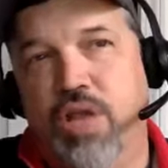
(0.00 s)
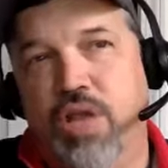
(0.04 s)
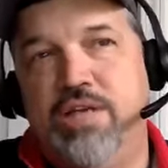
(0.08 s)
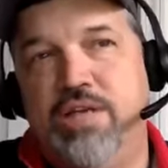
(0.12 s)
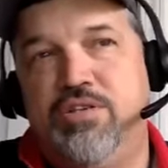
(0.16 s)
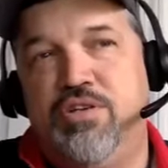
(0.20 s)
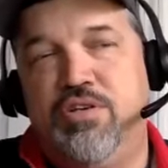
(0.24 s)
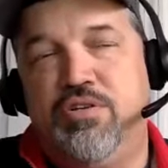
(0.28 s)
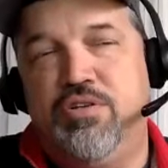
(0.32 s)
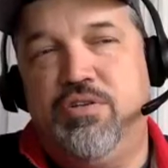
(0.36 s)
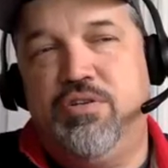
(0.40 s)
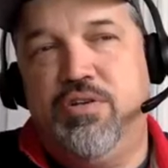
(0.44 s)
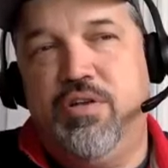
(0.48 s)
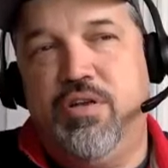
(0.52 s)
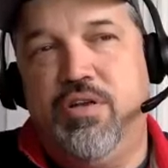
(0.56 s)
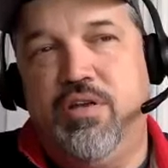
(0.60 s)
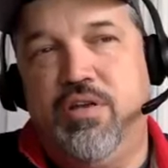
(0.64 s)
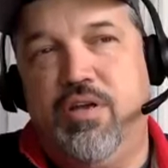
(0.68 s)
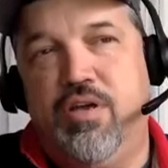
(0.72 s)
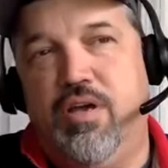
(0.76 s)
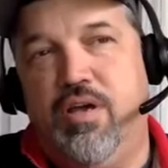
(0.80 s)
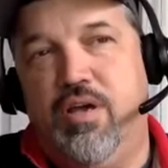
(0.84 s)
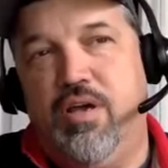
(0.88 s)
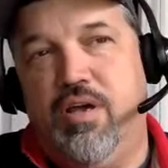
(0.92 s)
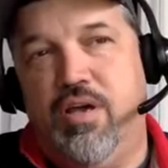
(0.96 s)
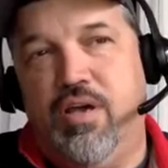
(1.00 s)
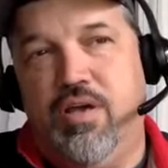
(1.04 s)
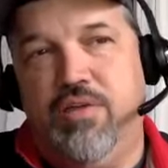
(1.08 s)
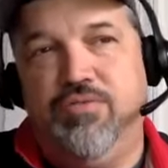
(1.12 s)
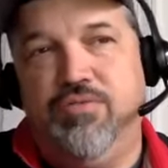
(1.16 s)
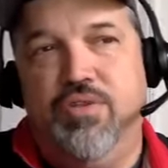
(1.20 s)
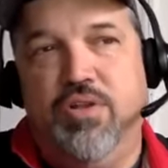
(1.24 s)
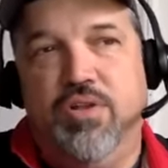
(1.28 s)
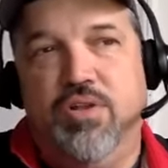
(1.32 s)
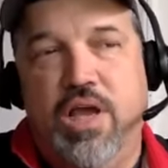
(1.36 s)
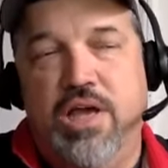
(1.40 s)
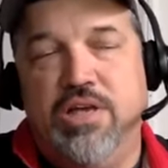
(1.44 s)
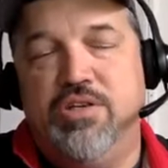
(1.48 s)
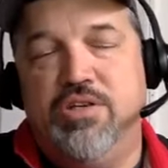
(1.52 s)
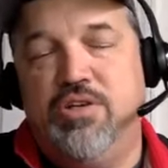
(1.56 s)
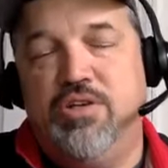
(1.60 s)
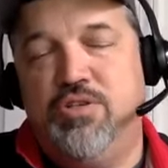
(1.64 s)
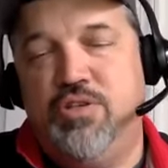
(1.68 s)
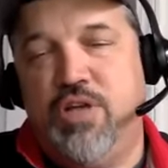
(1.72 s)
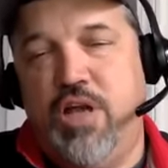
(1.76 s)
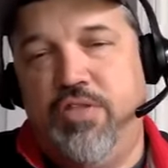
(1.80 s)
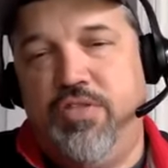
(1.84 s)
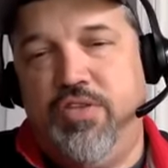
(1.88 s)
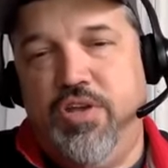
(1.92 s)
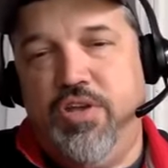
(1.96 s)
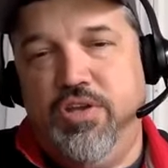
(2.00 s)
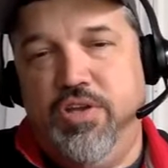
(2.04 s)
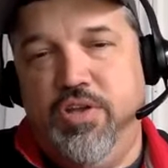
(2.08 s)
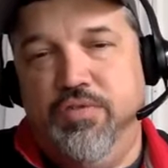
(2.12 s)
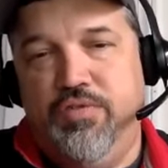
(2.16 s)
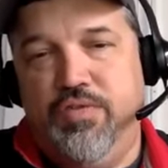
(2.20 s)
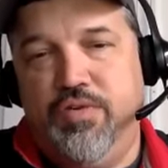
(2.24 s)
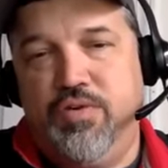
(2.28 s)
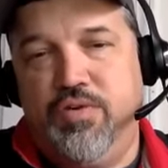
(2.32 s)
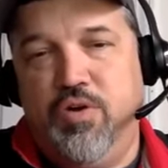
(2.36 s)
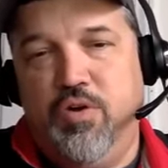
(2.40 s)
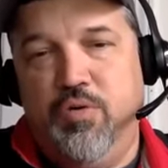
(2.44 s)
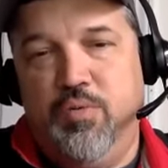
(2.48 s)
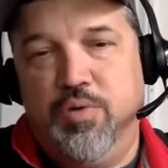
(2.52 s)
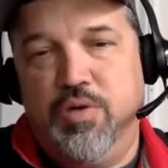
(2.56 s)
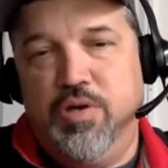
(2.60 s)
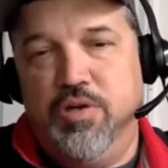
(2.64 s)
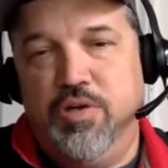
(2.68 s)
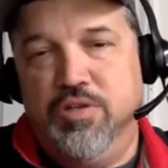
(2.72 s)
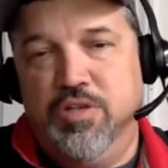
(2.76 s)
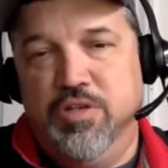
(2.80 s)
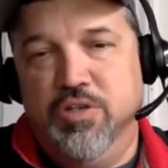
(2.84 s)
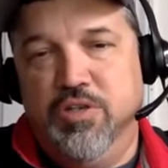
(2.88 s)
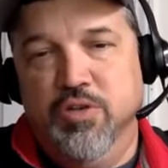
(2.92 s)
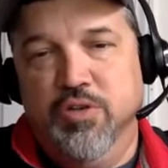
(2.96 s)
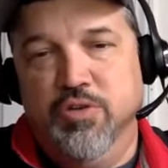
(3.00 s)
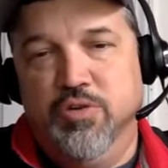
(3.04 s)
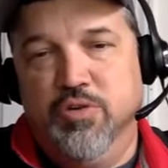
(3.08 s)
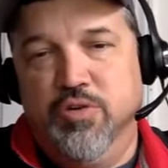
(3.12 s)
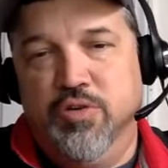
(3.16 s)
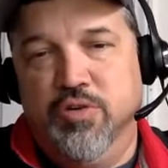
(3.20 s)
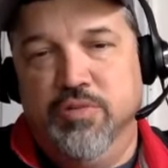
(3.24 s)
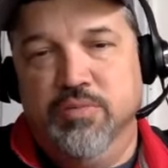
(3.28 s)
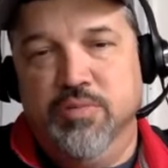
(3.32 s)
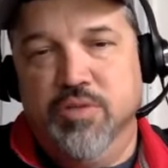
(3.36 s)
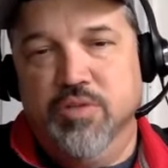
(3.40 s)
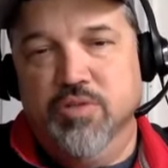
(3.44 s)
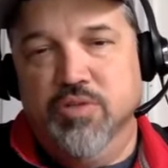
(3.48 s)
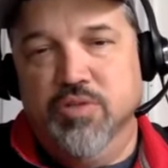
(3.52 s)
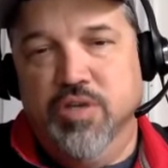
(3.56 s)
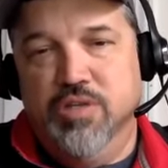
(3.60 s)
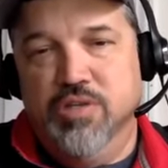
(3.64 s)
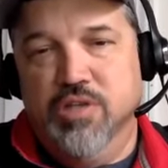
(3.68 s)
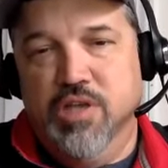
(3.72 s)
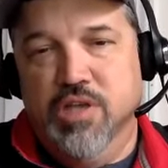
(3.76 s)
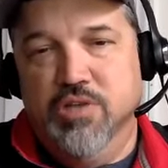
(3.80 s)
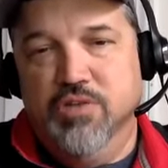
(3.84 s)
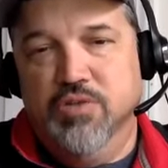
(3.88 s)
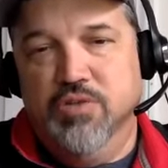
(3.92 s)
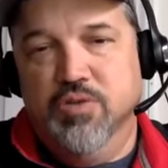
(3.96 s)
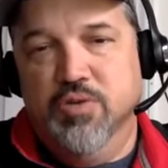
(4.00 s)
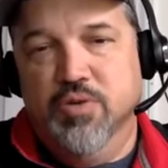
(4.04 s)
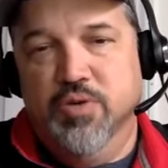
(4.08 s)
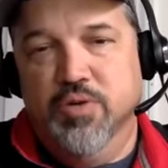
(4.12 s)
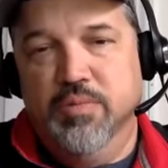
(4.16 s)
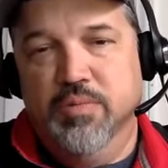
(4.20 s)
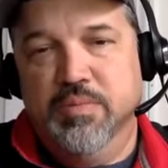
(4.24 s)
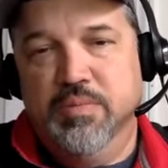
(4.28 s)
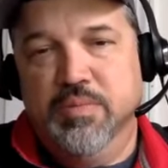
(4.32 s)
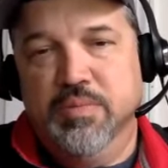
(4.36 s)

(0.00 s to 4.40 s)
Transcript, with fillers: the laser, really limited. The laser's not that difficult because you can do Crimson Trace laser grip.